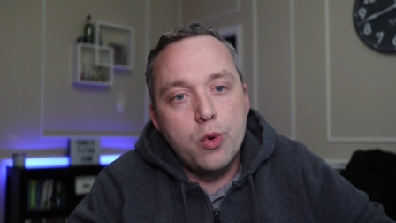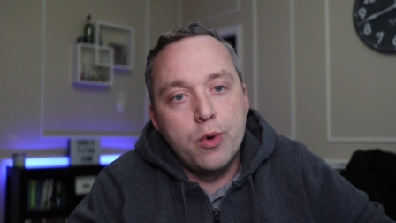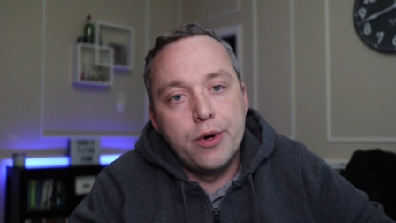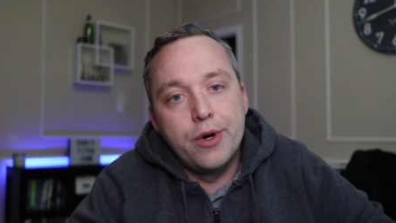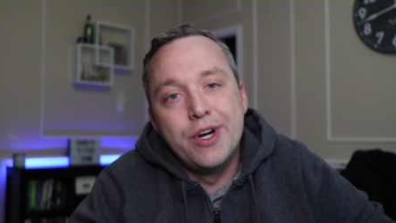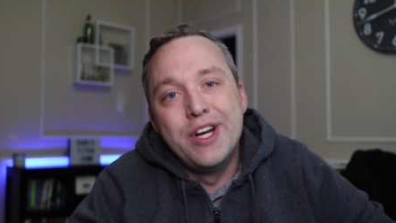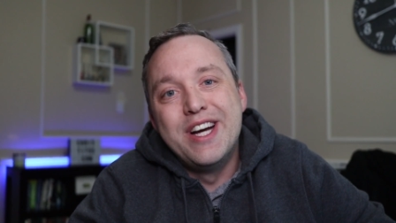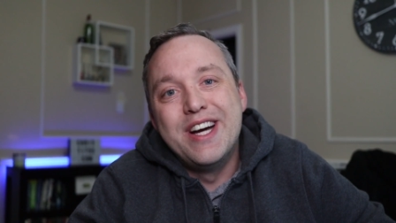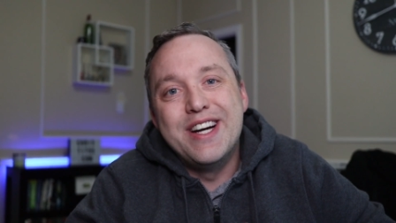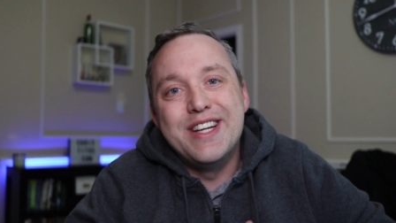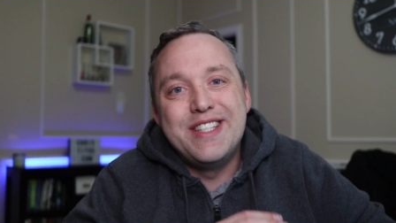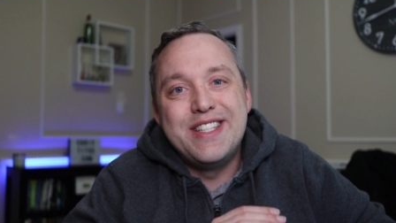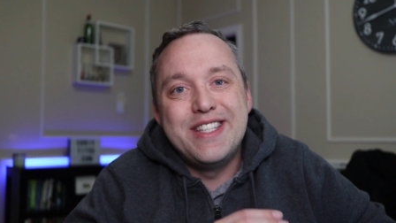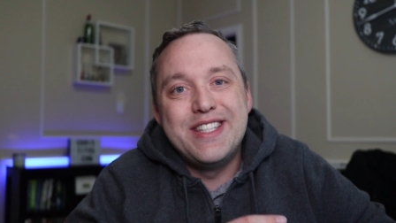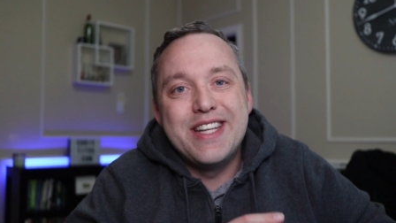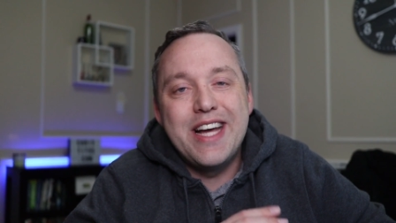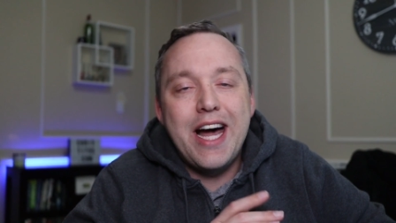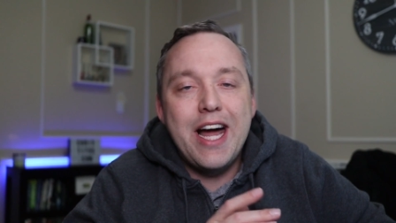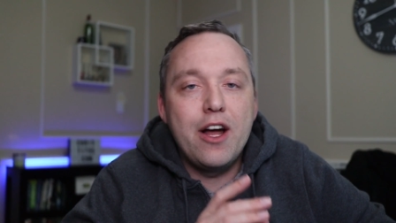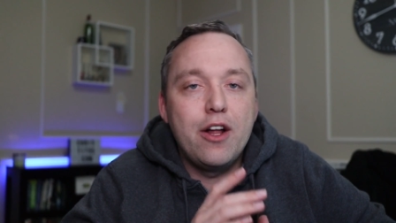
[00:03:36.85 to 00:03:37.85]
or a
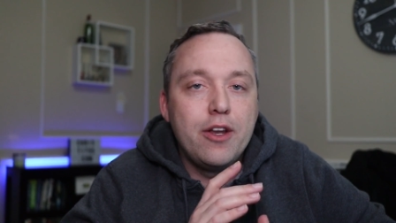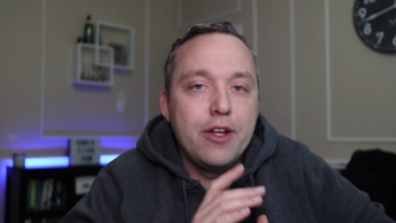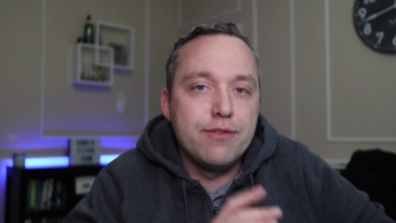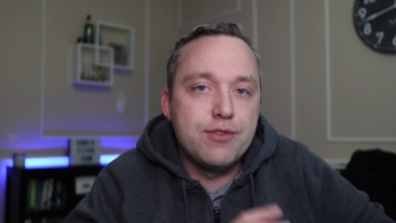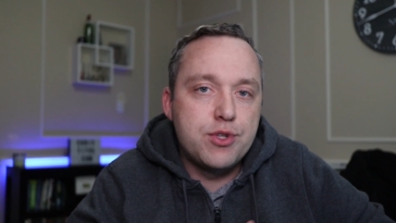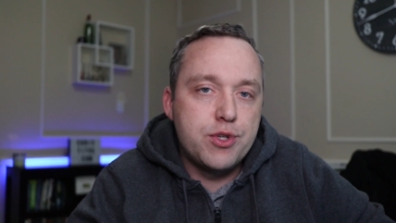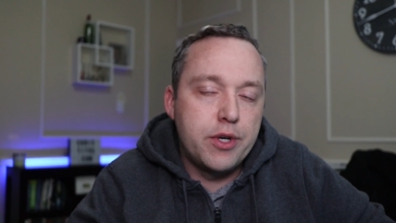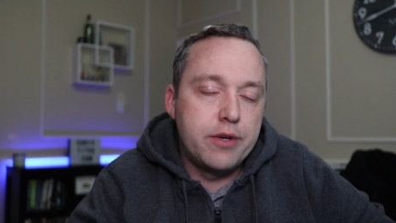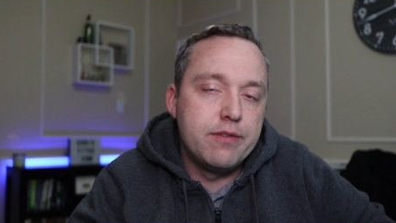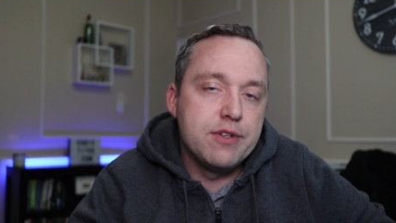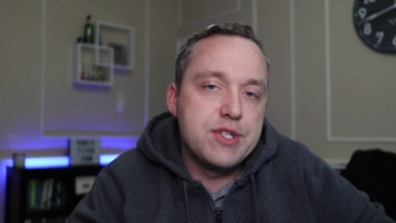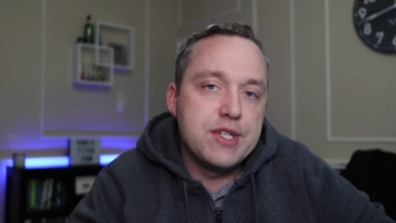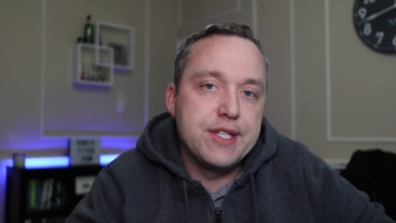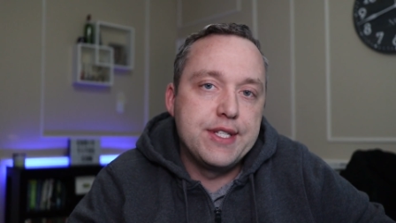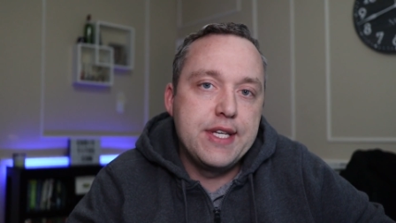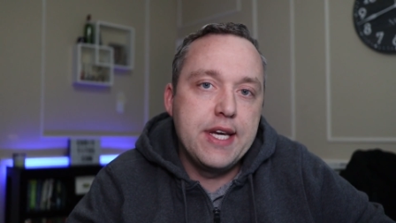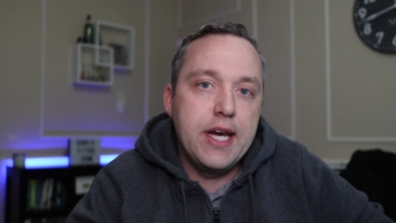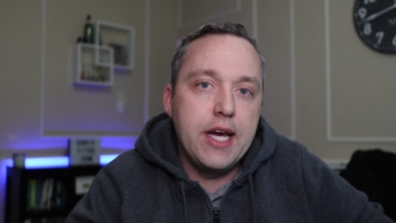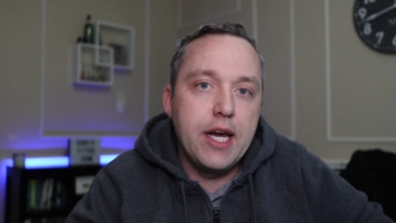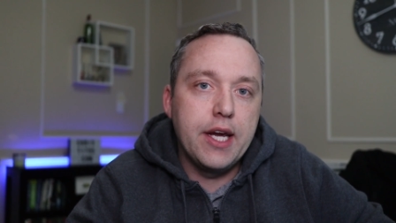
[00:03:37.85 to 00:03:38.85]
denial of service
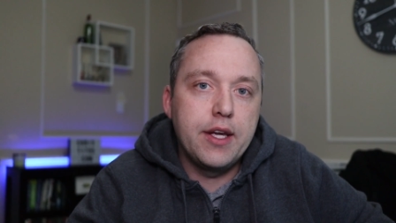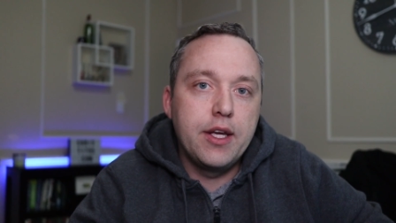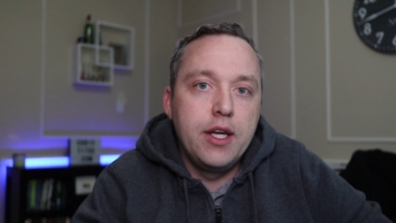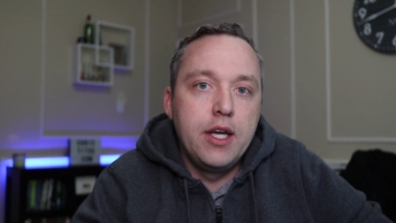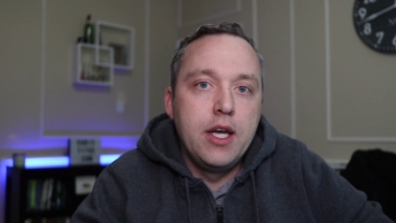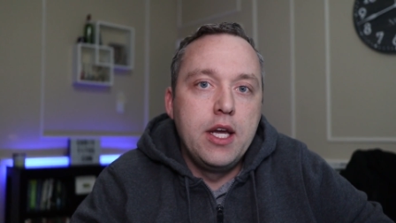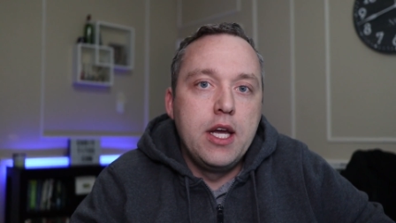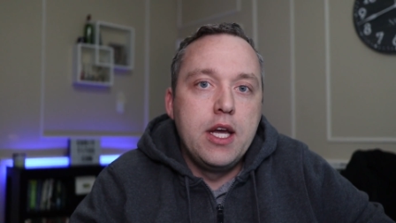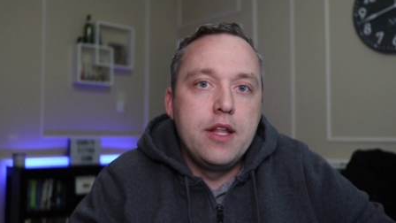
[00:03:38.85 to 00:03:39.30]
attack.